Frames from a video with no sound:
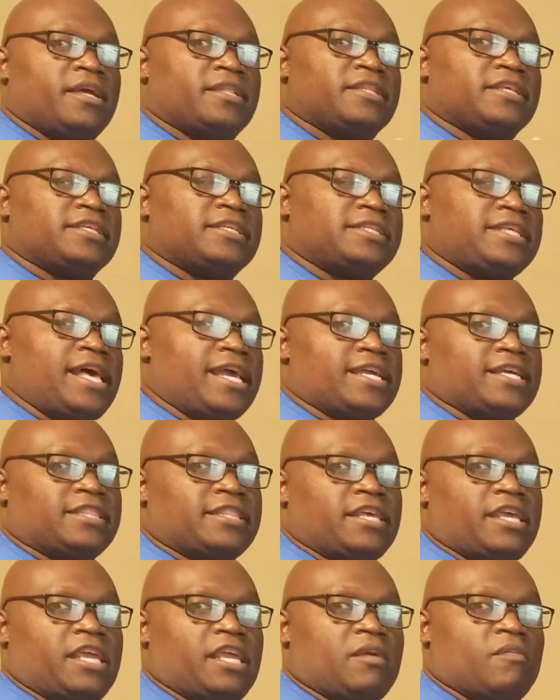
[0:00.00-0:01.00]
The second
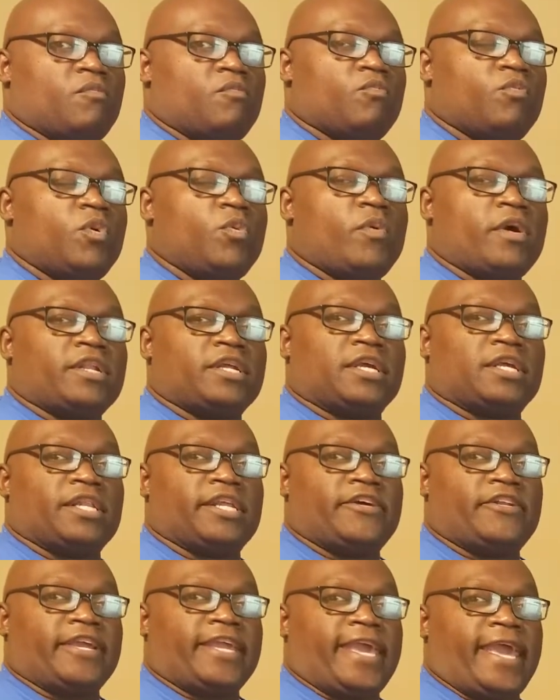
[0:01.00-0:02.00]
thing, we want to
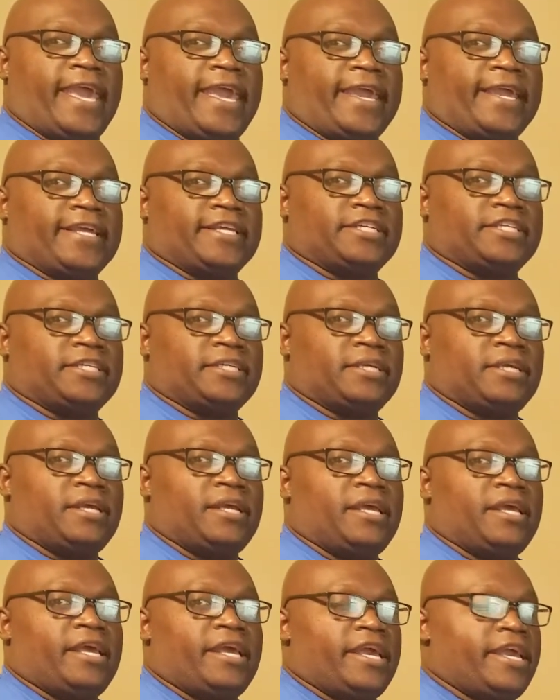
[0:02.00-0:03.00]
clear the cache.
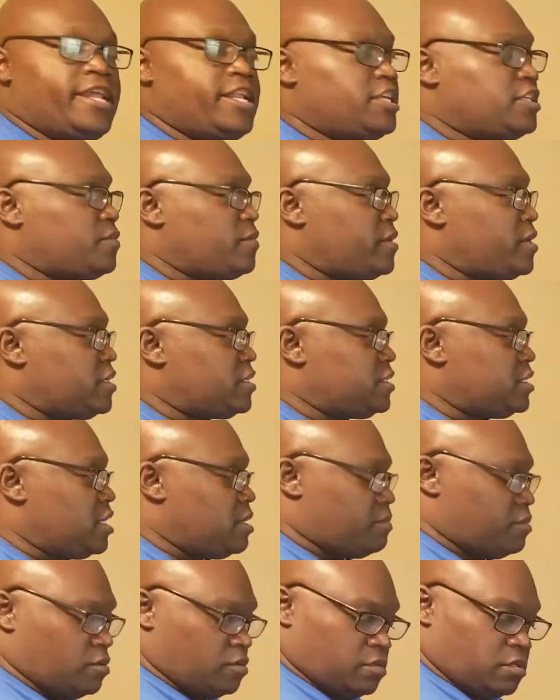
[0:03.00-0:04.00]
And it's real
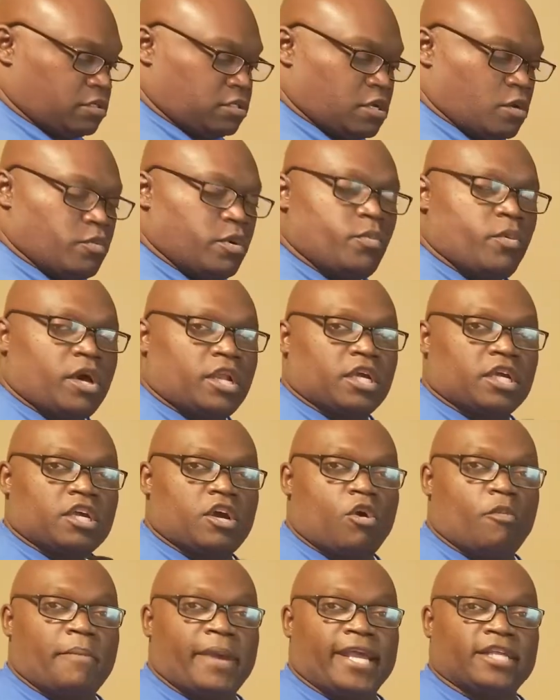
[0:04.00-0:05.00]
simple. So we want to
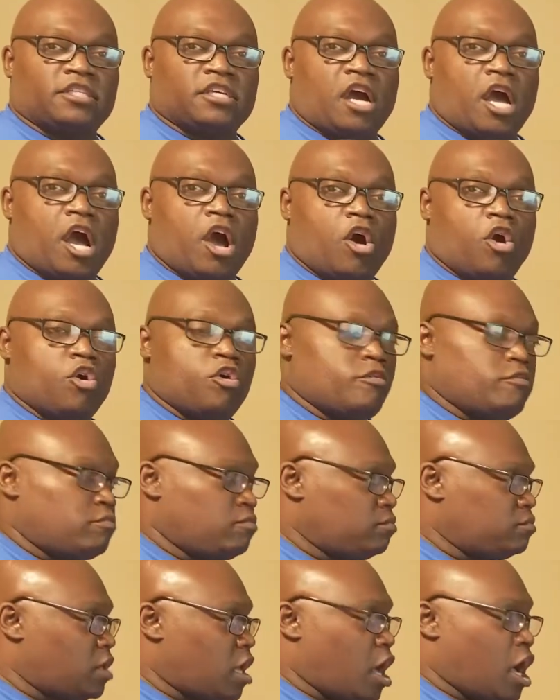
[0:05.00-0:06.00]
go back to our
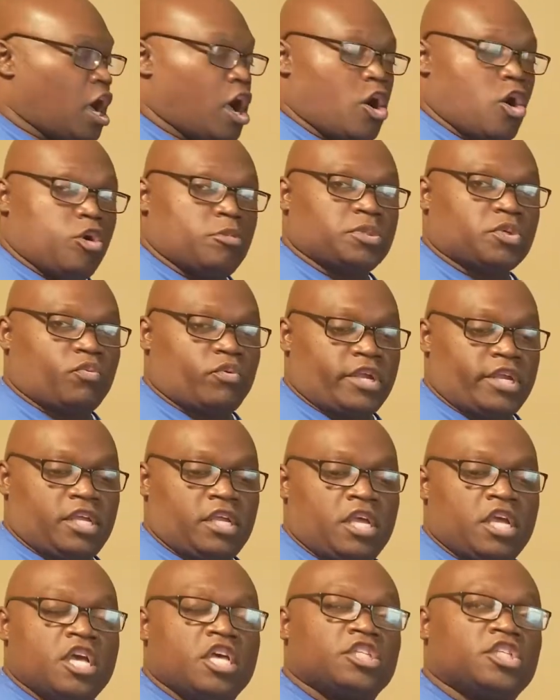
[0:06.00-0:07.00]
home, our home screen.
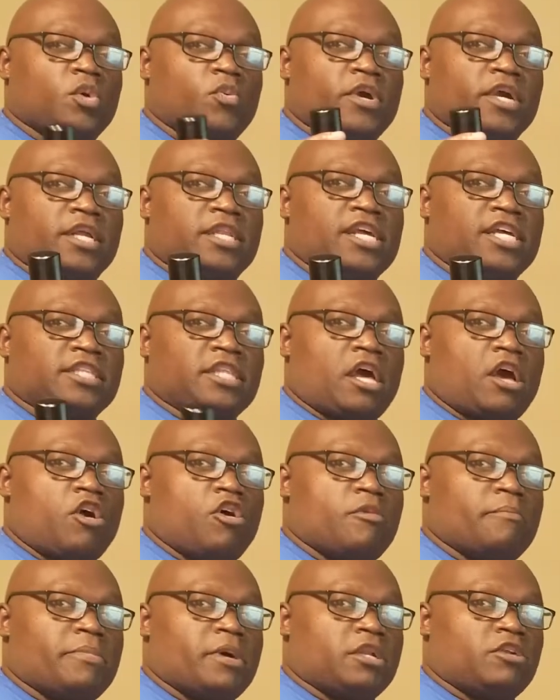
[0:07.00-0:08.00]
So we'll click the
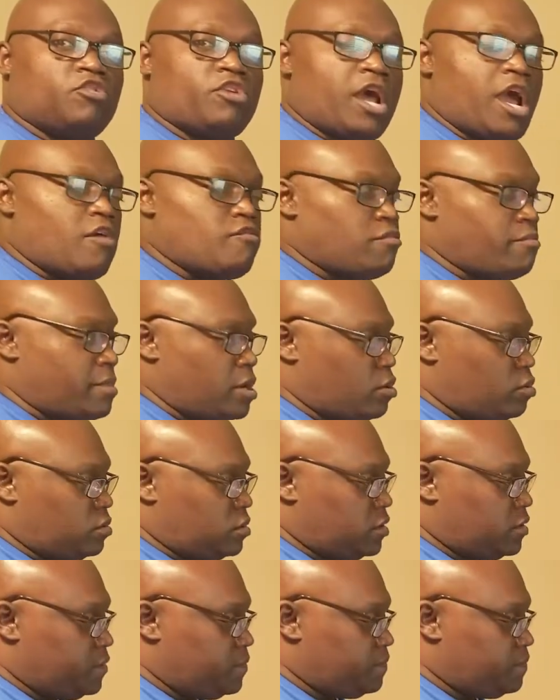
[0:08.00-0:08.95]
home button on our remote.